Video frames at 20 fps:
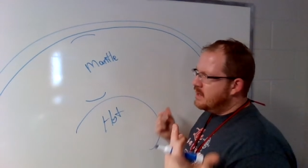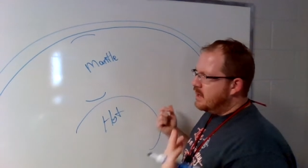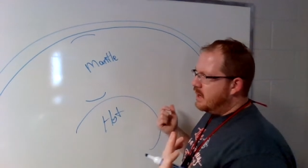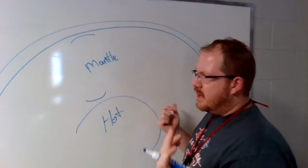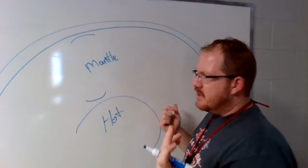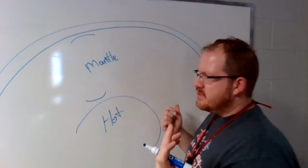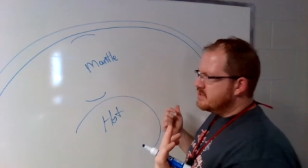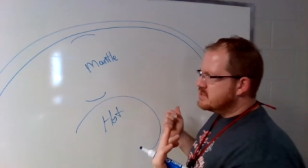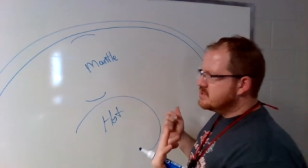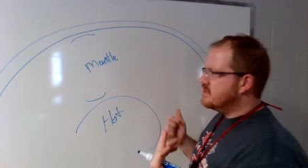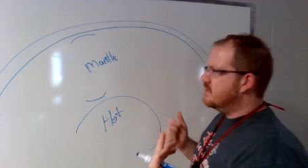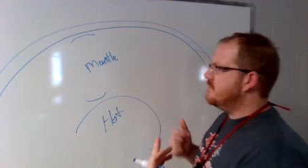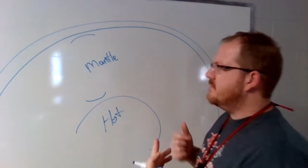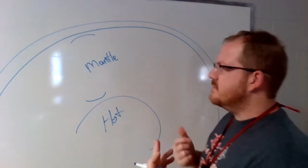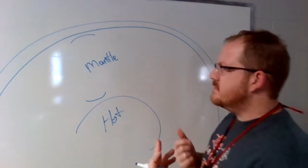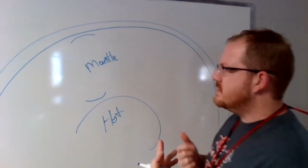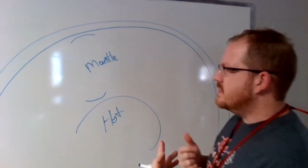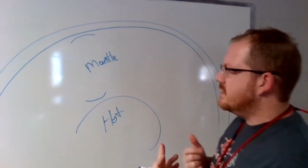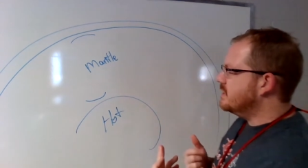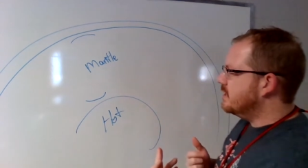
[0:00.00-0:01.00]
on the
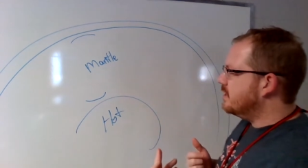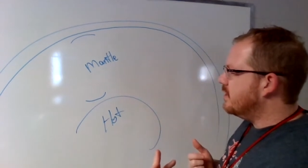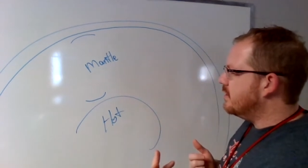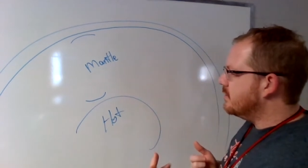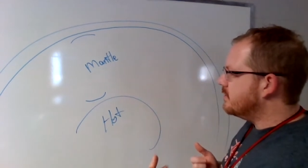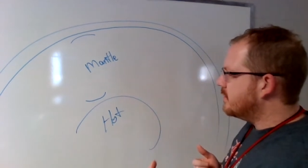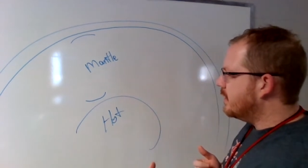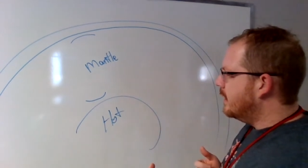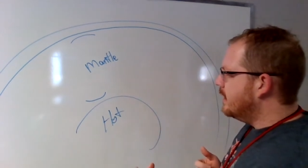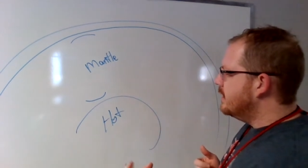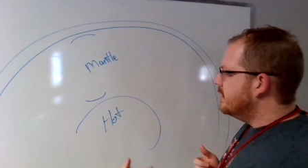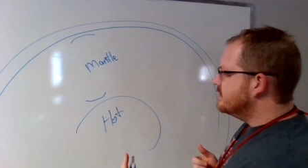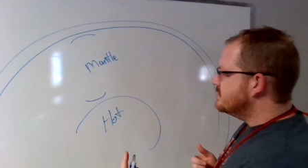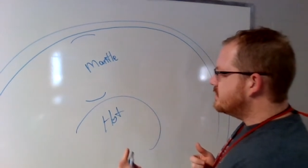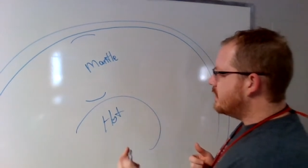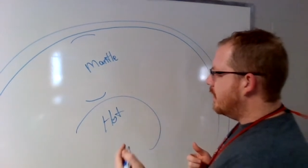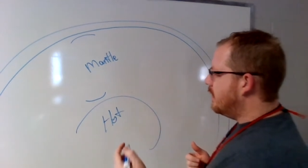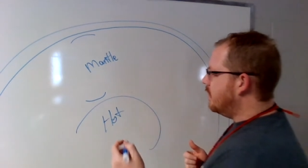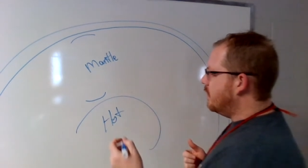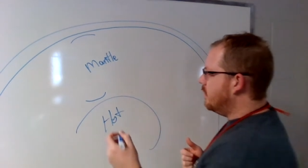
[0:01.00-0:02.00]
surface of the earth.
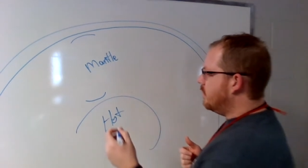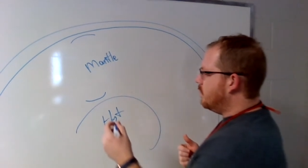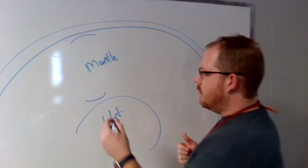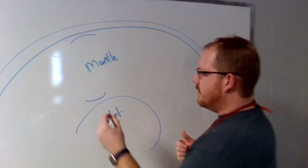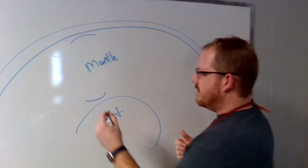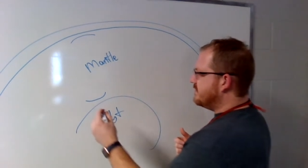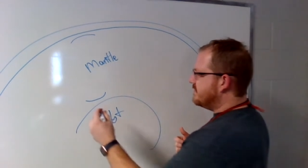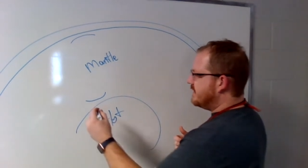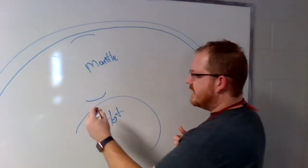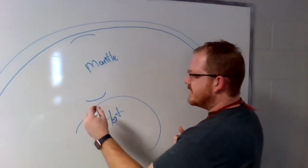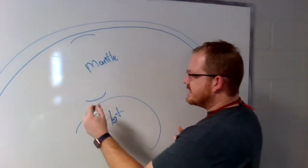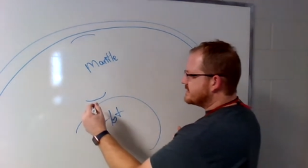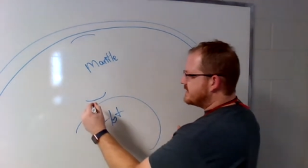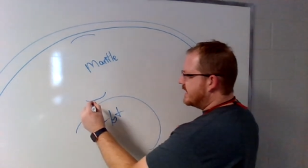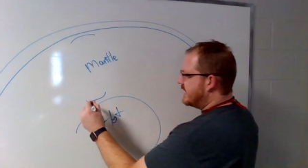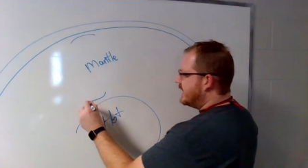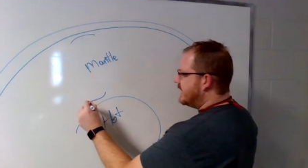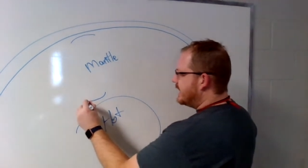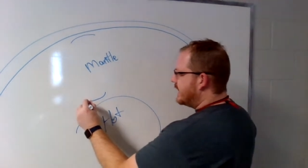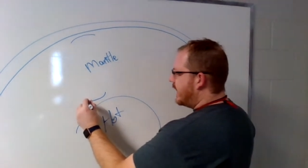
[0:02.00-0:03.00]
So when things
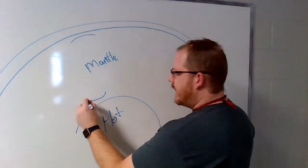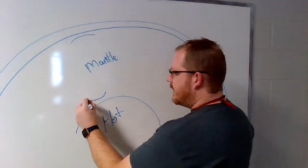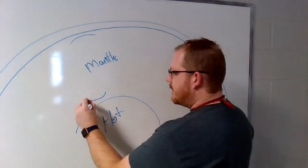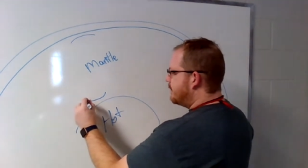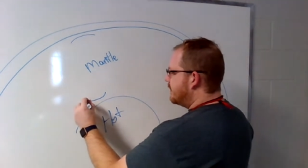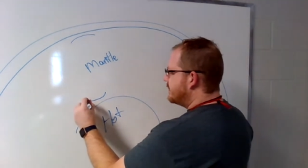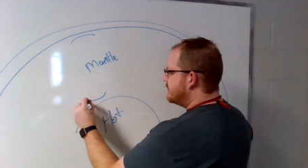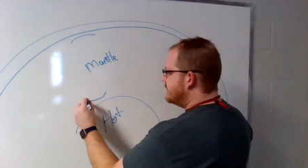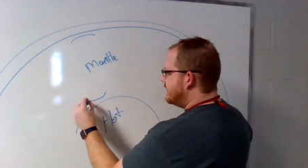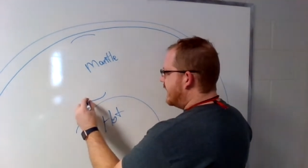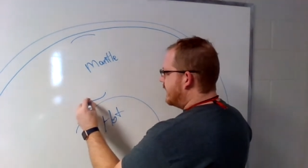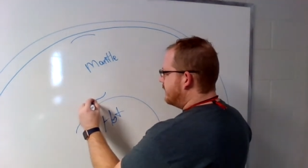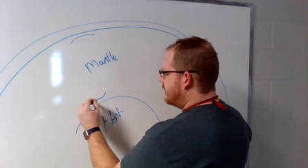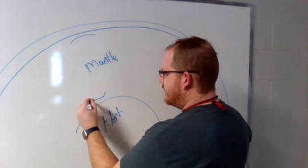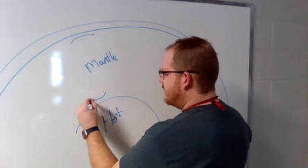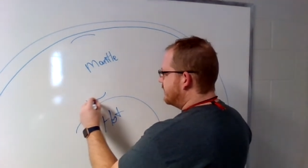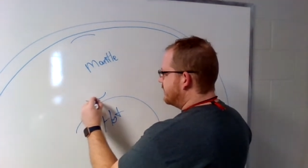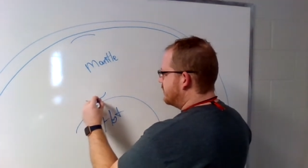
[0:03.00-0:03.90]
heat up down here